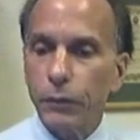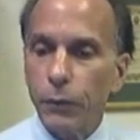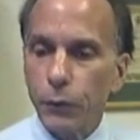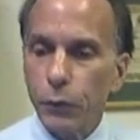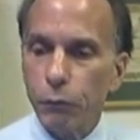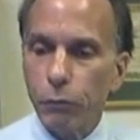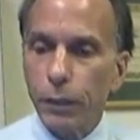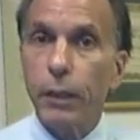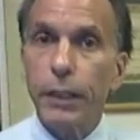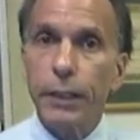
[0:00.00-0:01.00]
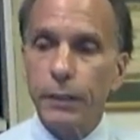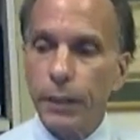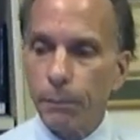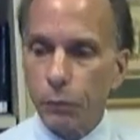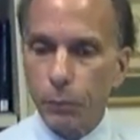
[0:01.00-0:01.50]
interviewed regarding
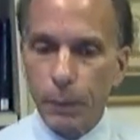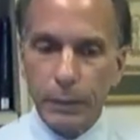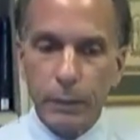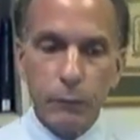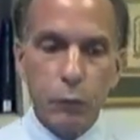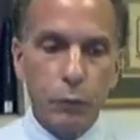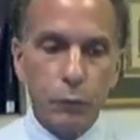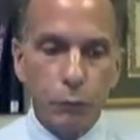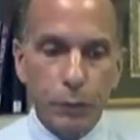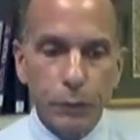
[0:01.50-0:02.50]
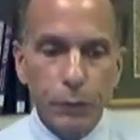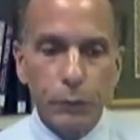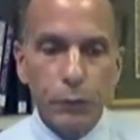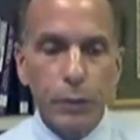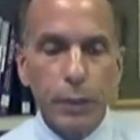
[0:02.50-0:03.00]
their perspective towards
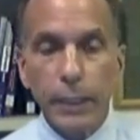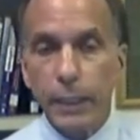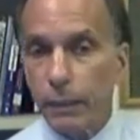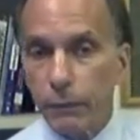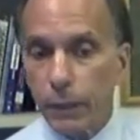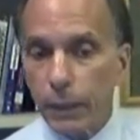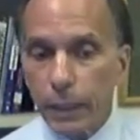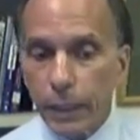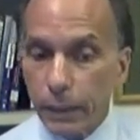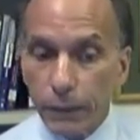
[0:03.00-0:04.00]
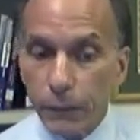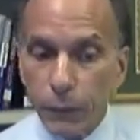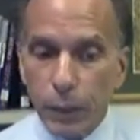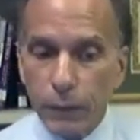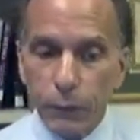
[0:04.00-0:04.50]
research. It
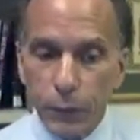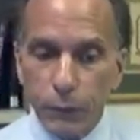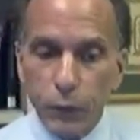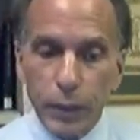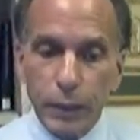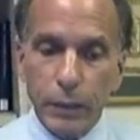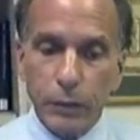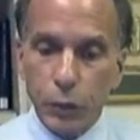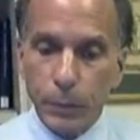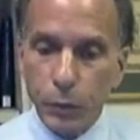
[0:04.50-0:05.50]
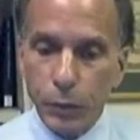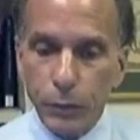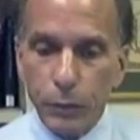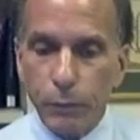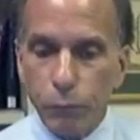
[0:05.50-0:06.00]
involved 15
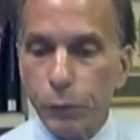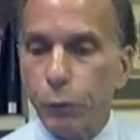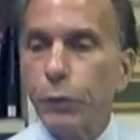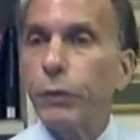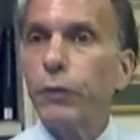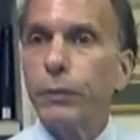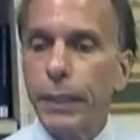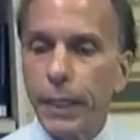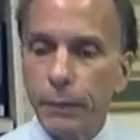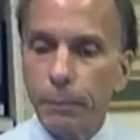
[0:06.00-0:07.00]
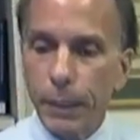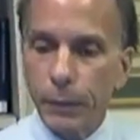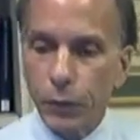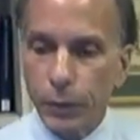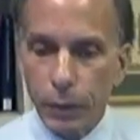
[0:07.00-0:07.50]
Egyptians recruited from the
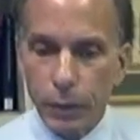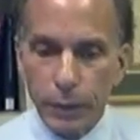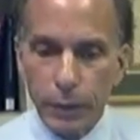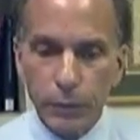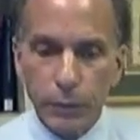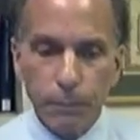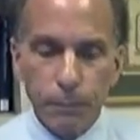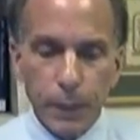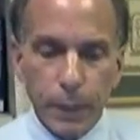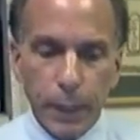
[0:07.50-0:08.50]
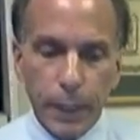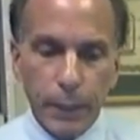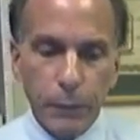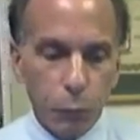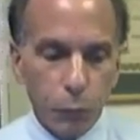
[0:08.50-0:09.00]
outpatient clinics,
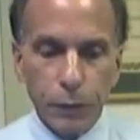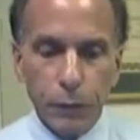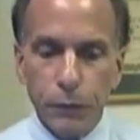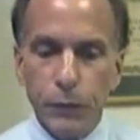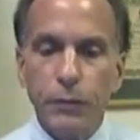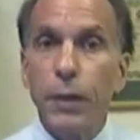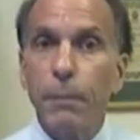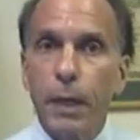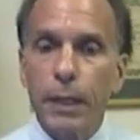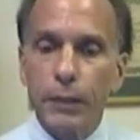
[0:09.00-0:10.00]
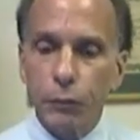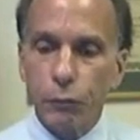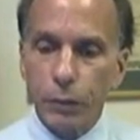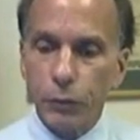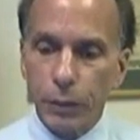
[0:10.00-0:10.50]
and we used a
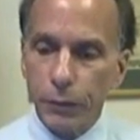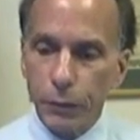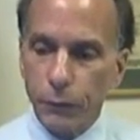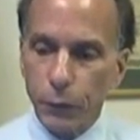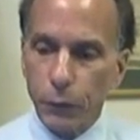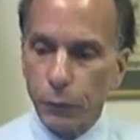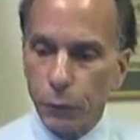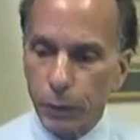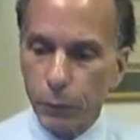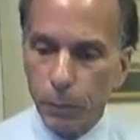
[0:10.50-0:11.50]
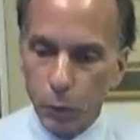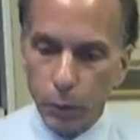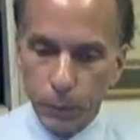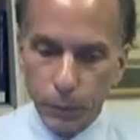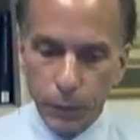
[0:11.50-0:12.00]
semi-structured interview to
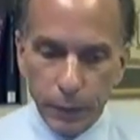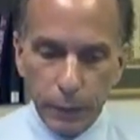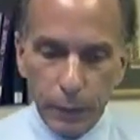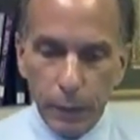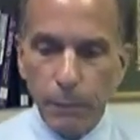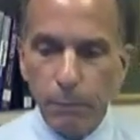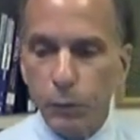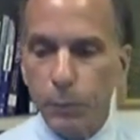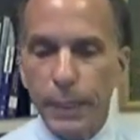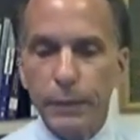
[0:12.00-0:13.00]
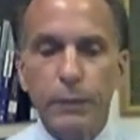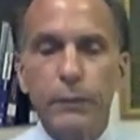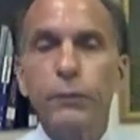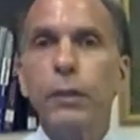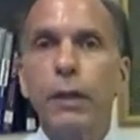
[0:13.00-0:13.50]
explore
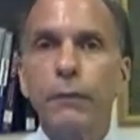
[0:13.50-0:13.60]
perspectives